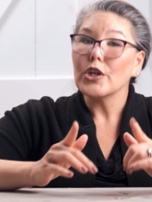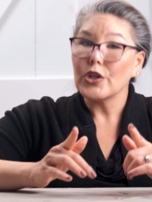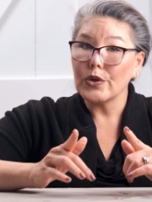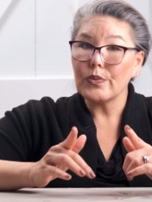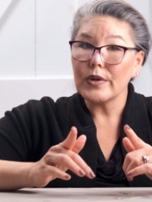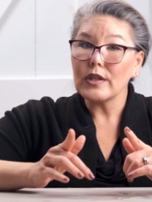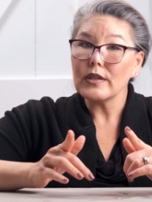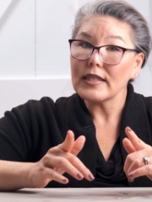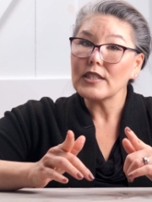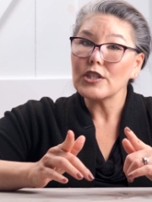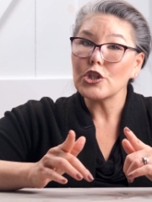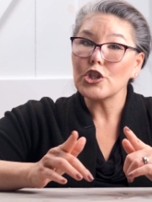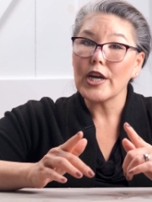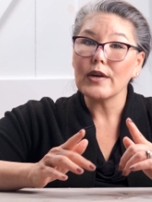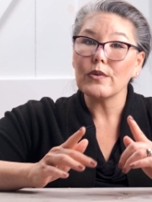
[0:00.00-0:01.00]
You will need to
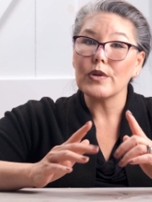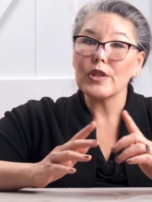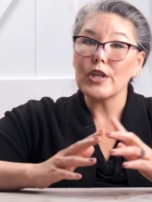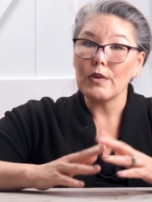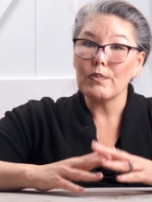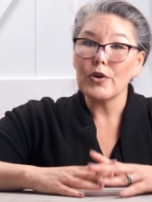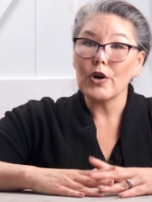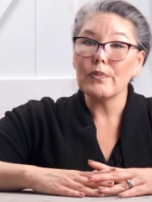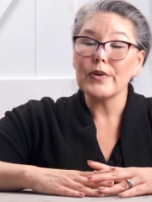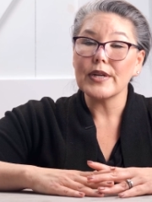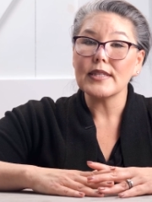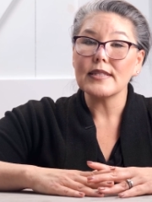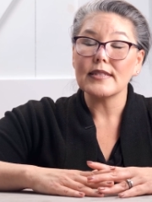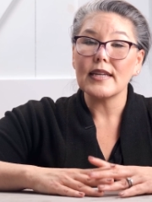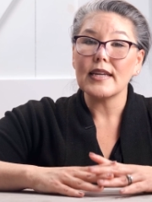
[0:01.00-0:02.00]
check with the
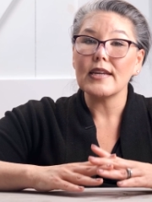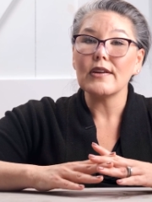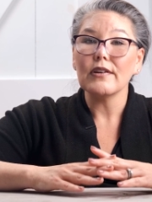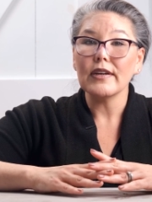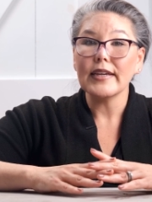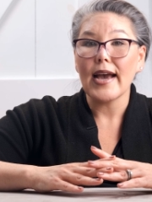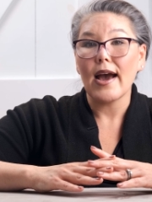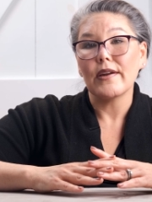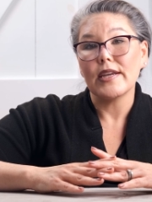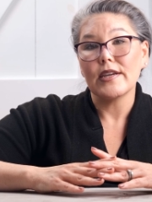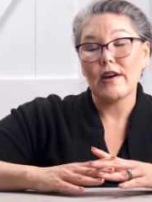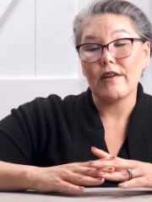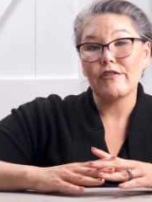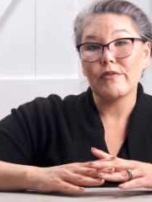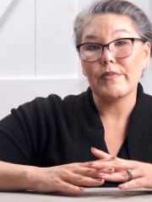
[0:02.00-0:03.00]
appropriate city or county
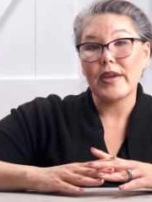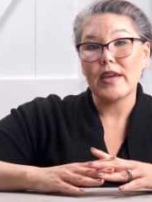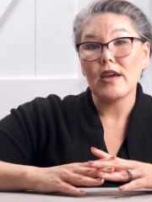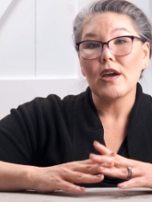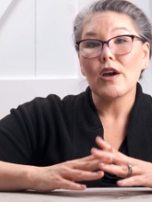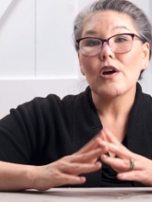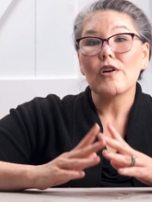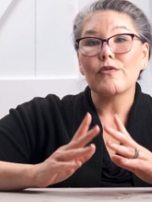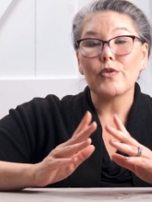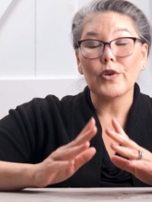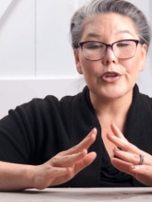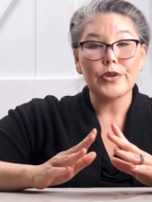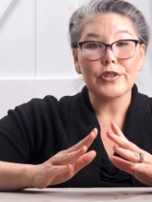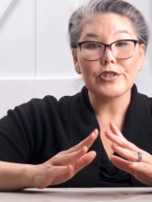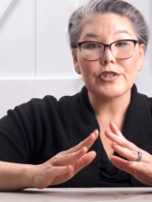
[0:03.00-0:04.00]
government for
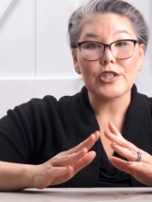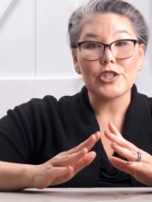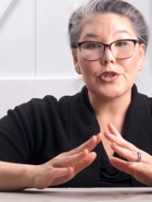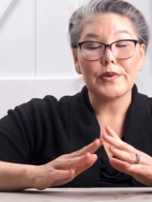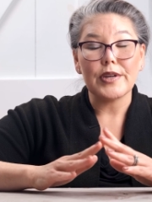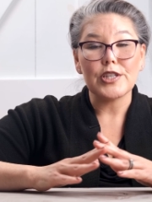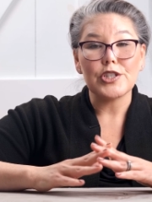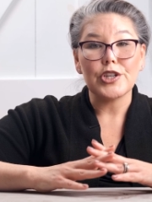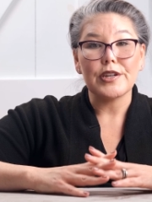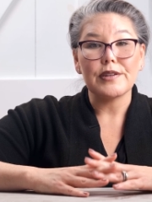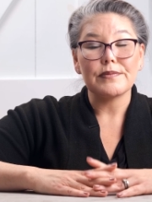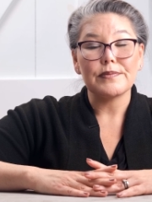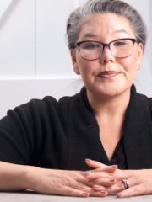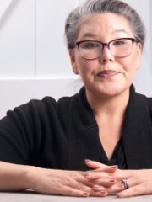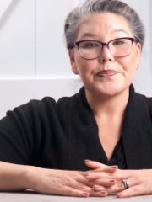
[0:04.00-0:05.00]
your situation.